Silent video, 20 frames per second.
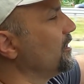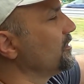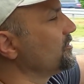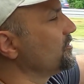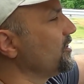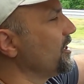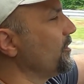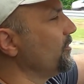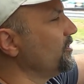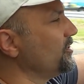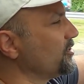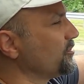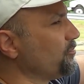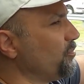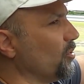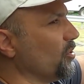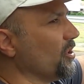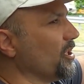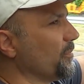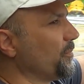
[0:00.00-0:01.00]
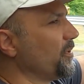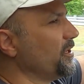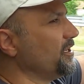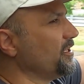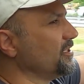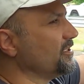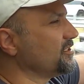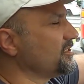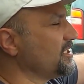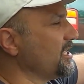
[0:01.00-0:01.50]
So then we just pull up
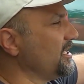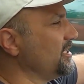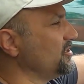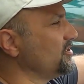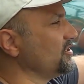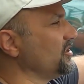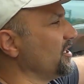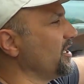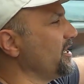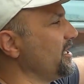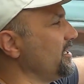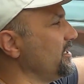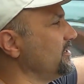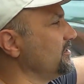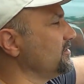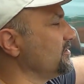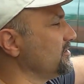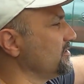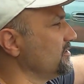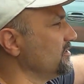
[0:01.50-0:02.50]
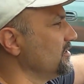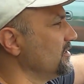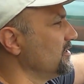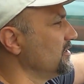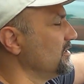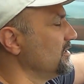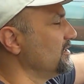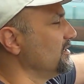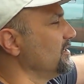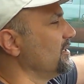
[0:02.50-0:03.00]
into the staging lanes,
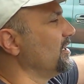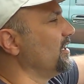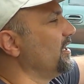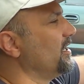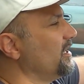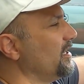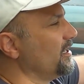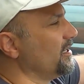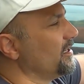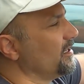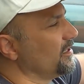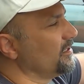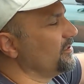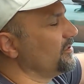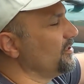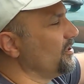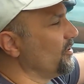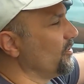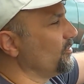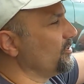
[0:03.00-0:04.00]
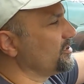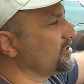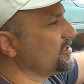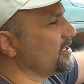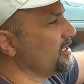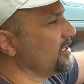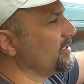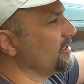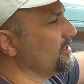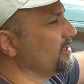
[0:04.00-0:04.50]
and we
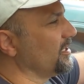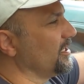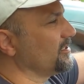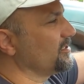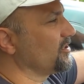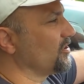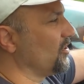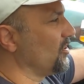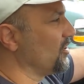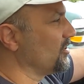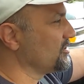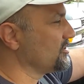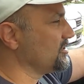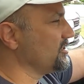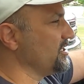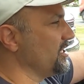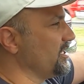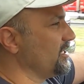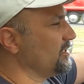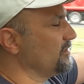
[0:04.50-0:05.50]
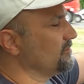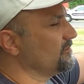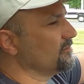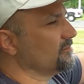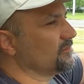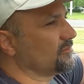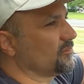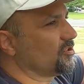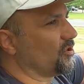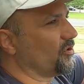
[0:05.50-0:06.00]
sit, let the car car sit,
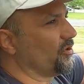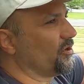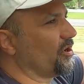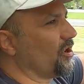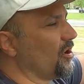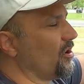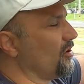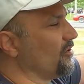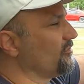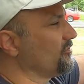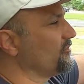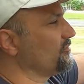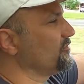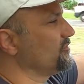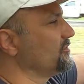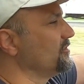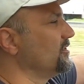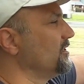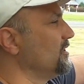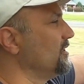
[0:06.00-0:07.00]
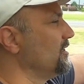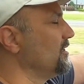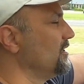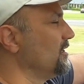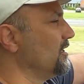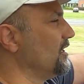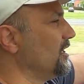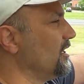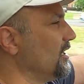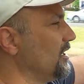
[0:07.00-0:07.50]
turn it off,
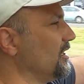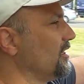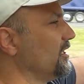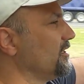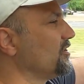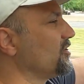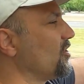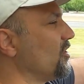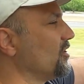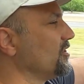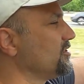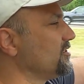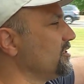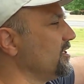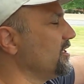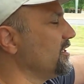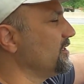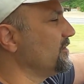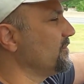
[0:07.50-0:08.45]
let the car sit